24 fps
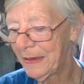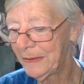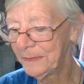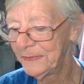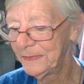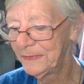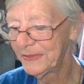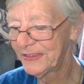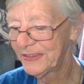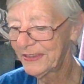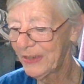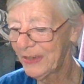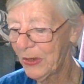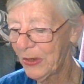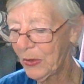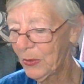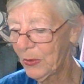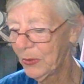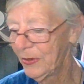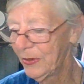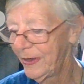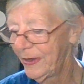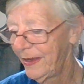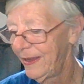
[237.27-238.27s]

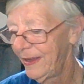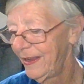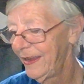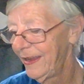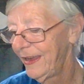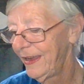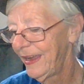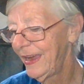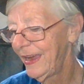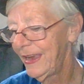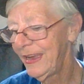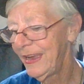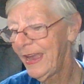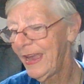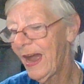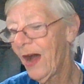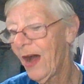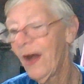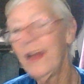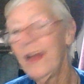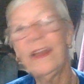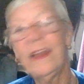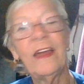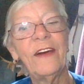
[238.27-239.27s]
So, anyhow,
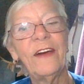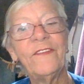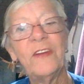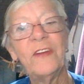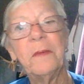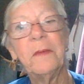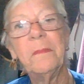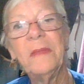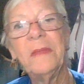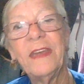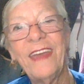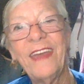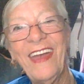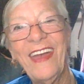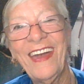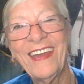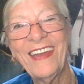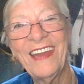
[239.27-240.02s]
I love him, and